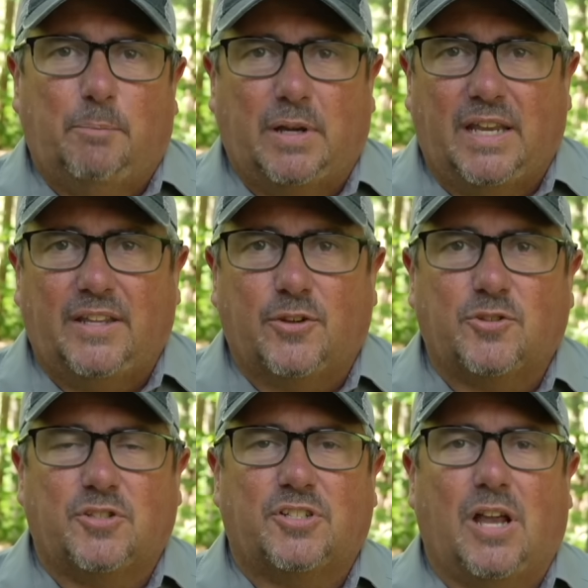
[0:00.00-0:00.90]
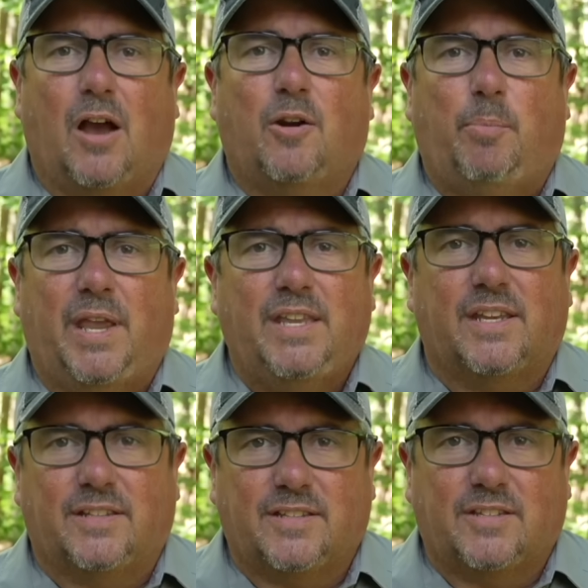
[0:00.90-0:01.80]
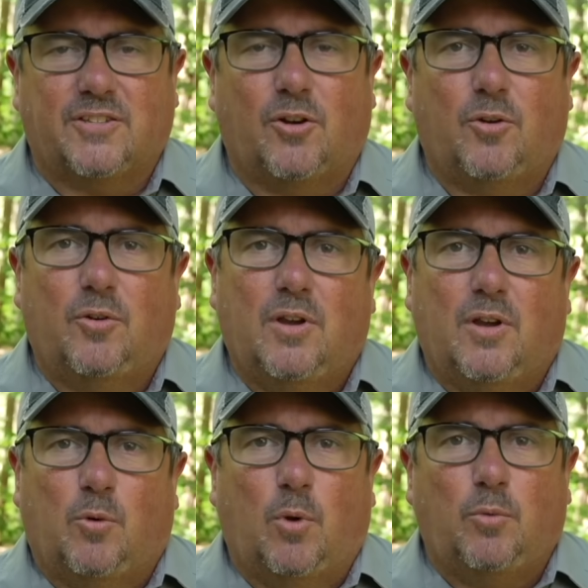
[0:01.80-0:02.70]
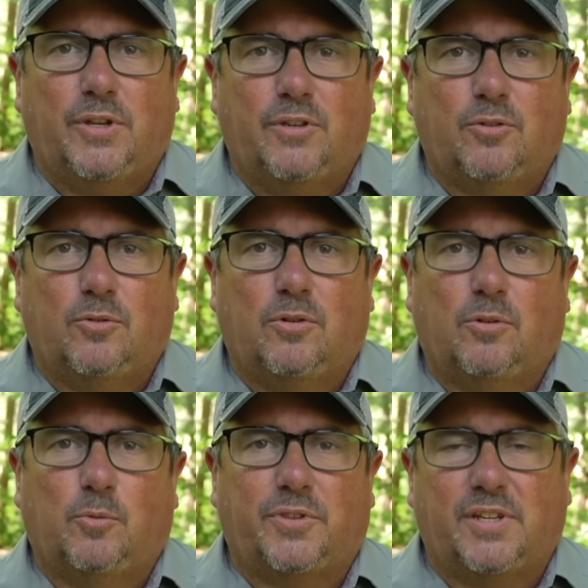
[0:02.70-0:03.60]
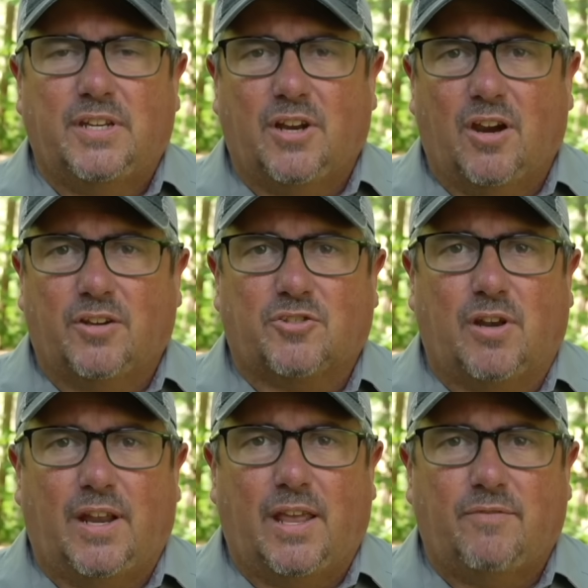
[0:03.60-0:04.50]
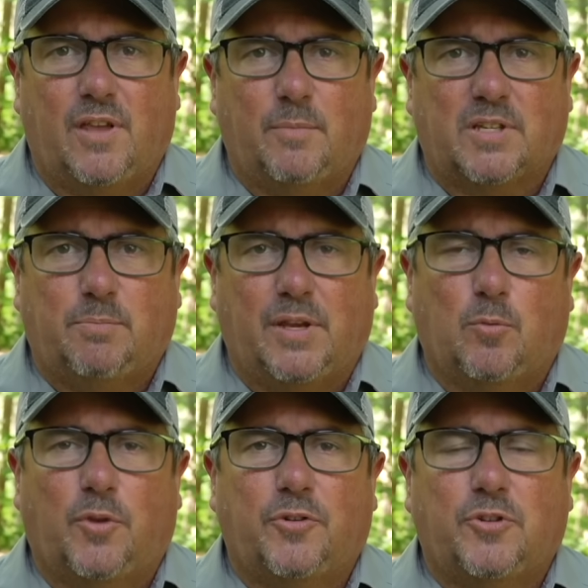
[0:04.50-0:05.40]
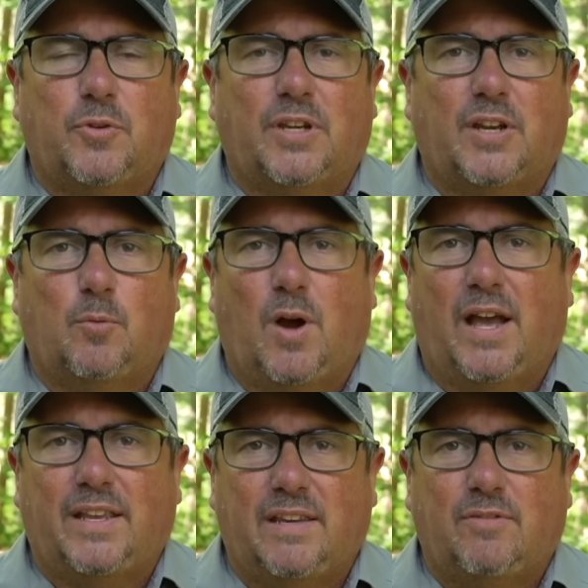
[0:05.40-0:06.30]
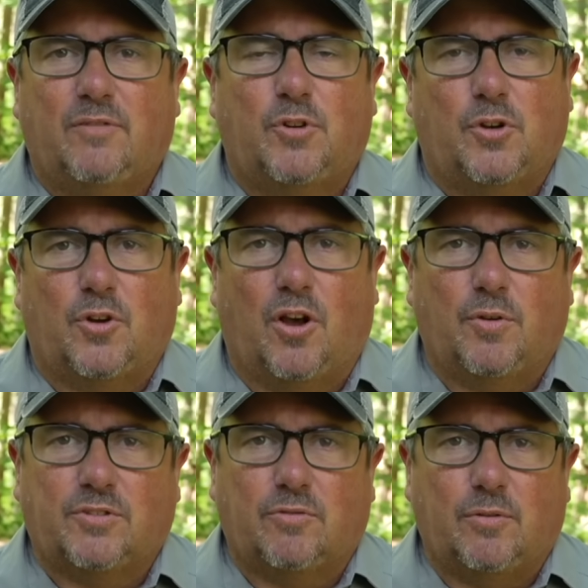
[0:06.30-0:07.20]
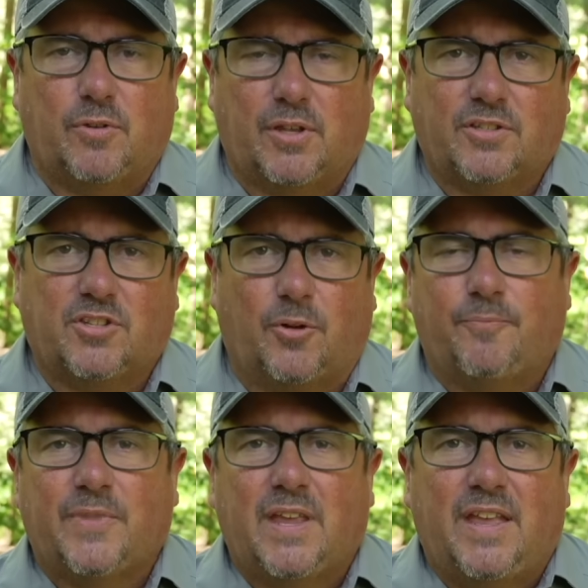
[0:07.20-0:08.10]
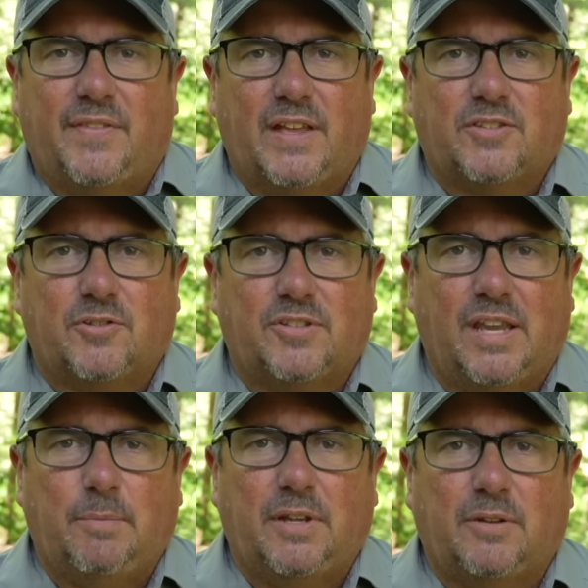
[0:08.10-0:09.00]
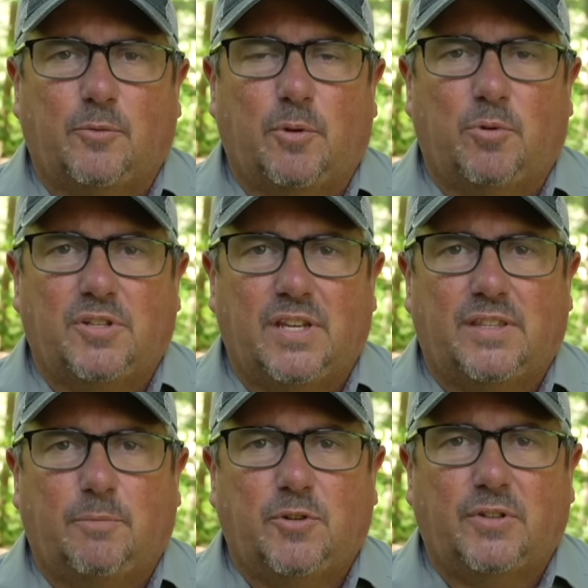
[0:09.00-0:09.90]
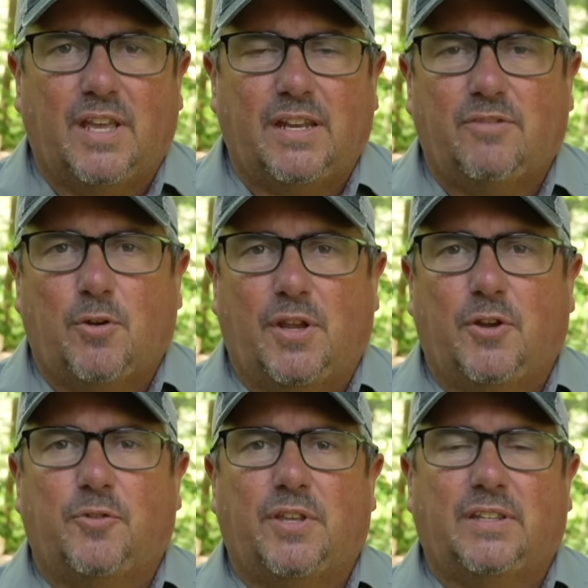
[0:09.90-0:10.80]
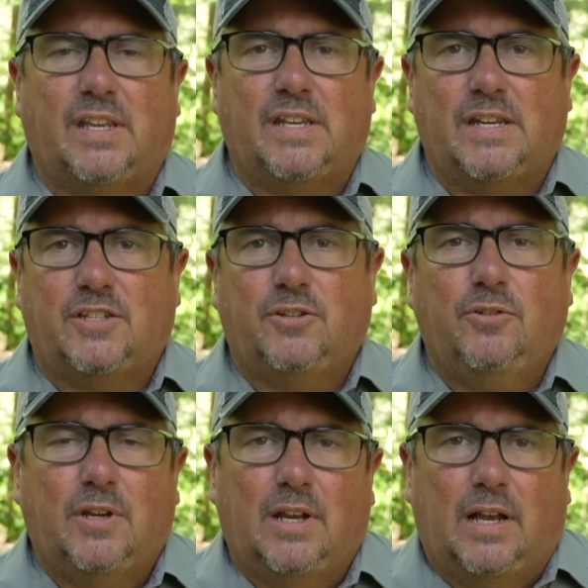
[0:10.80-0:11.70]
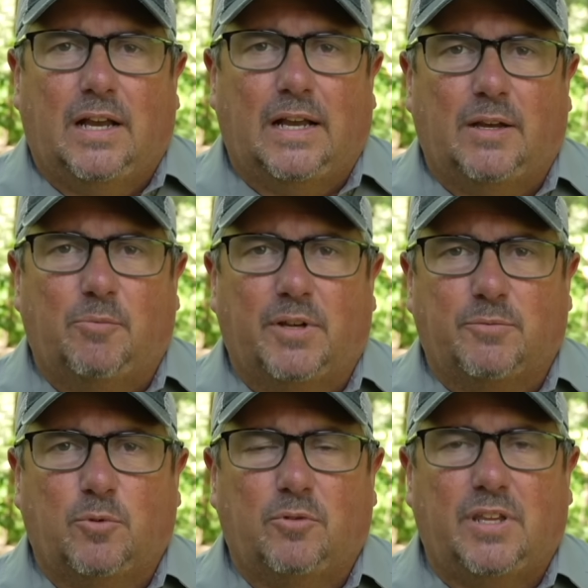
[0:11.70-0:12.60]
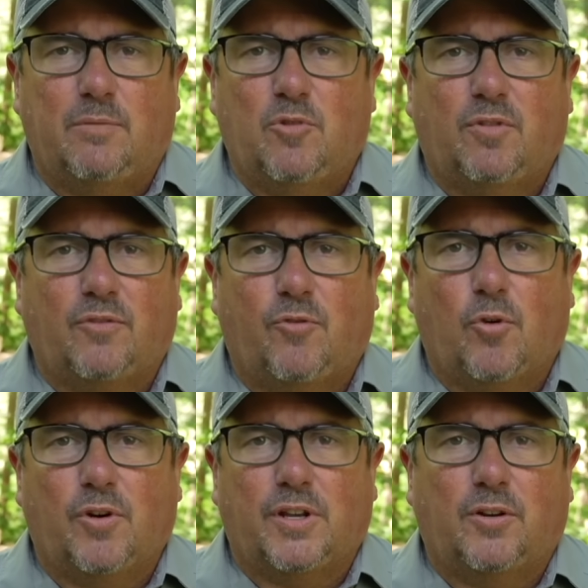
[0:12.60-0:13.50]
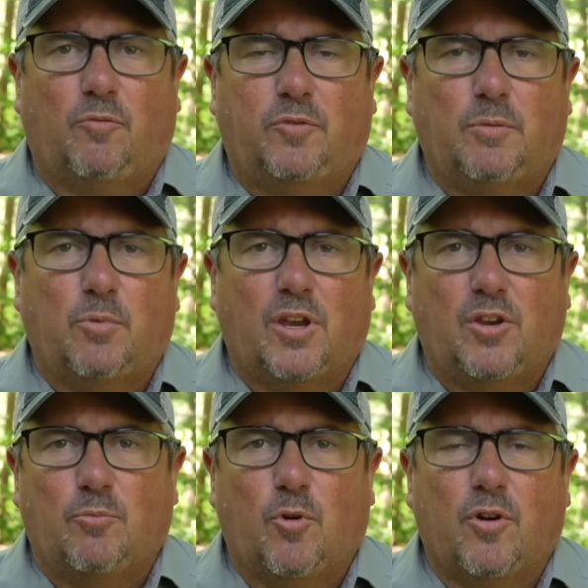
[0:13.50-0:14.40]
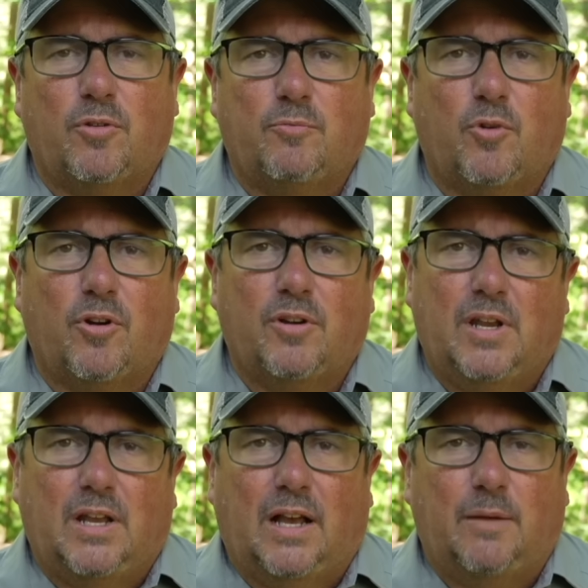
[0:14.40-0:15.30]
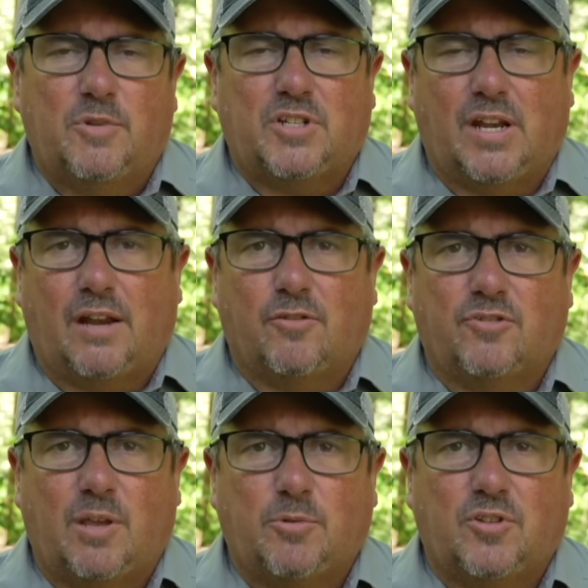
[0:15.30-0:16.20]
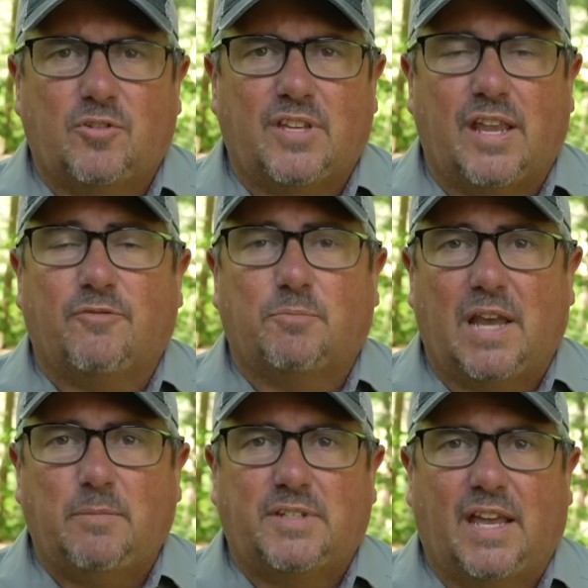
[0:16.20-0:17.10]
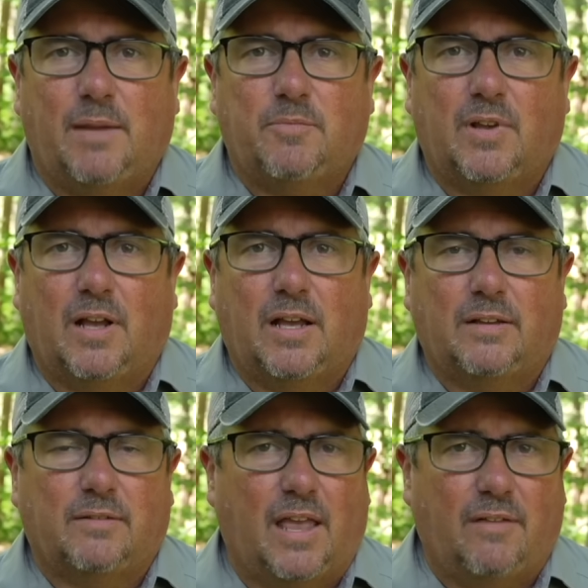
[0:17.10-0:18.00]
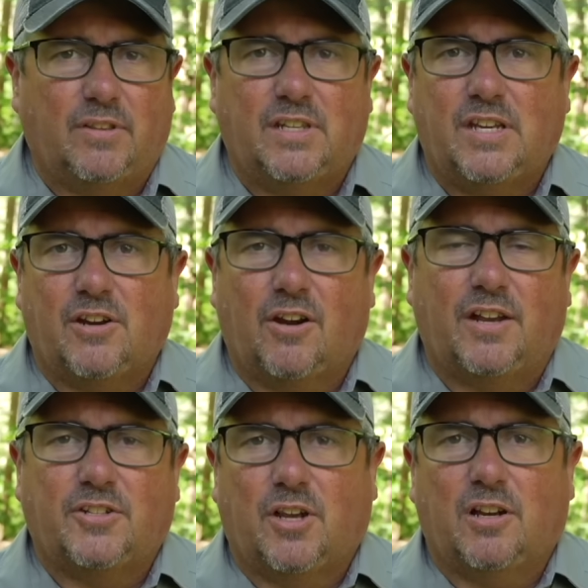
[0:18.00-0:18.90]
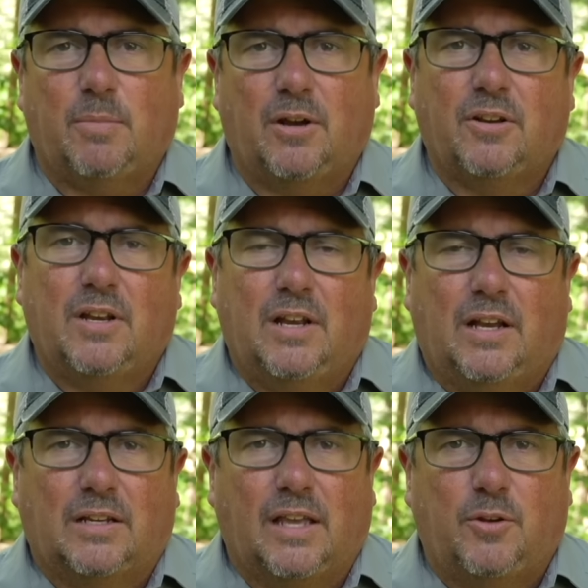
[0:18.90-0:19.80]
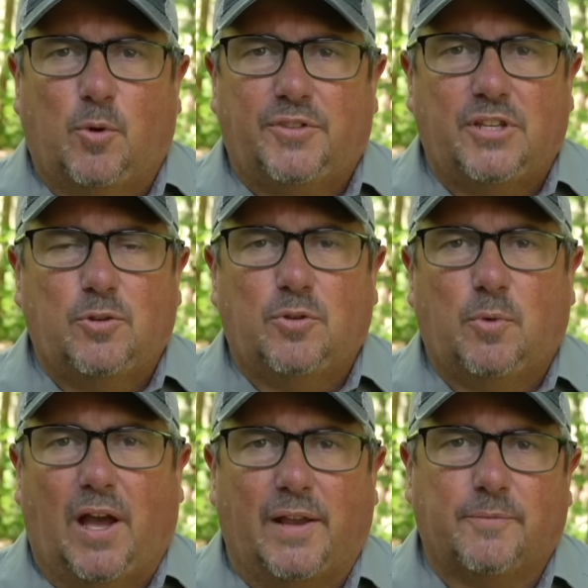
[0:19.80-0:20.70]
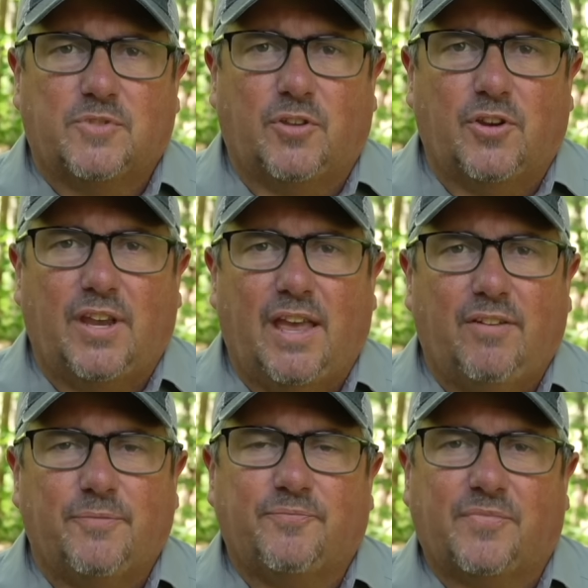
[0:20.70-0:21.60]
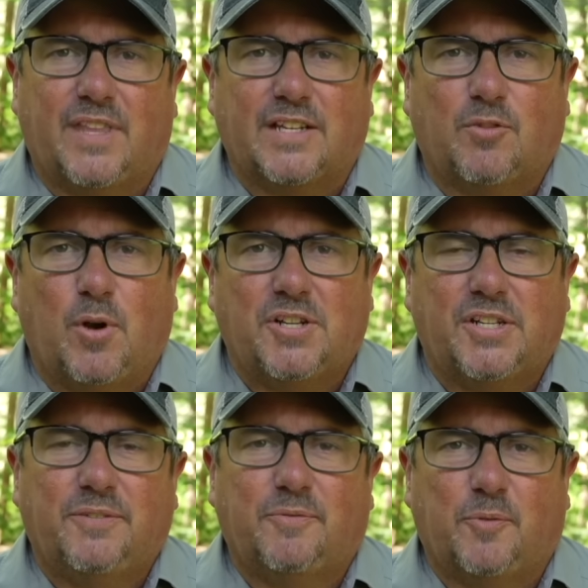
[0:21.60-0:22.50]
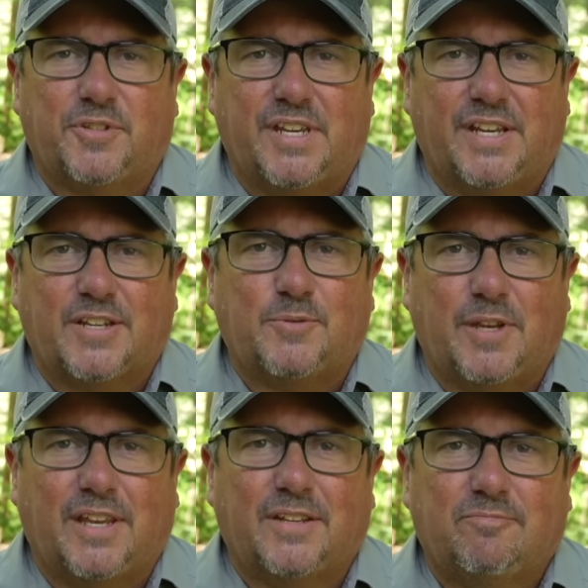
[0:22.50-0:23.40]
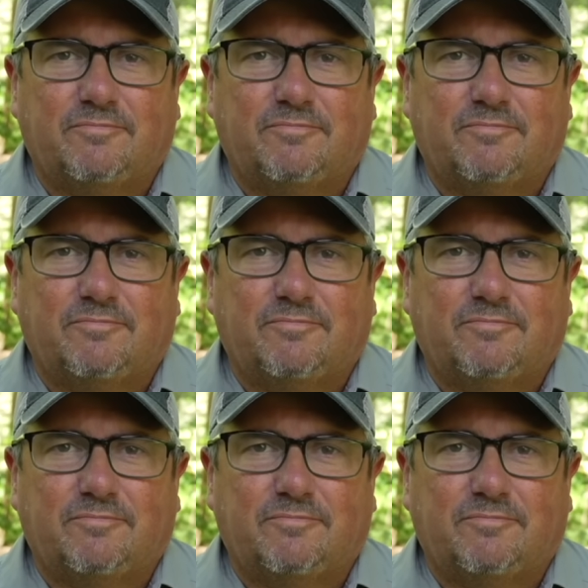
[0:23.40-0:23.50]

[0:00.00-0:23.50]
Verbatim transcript: But again, those are just our opinions. And so what we do with the DNR is try to have them explain what they're doing and why, even if we don't always agree with it. So that's their statement, and we appreciate them doing that, even though I don't think they needed to. Uh, but we'll keep moving forward and hopefully bringing you more and more uh, Michigan Outdoors episodes, and from time to time, uh, having the DNR on to talk about uh, kind of what they do and why. So there you have it. Thanks for watching. We'll see you next week.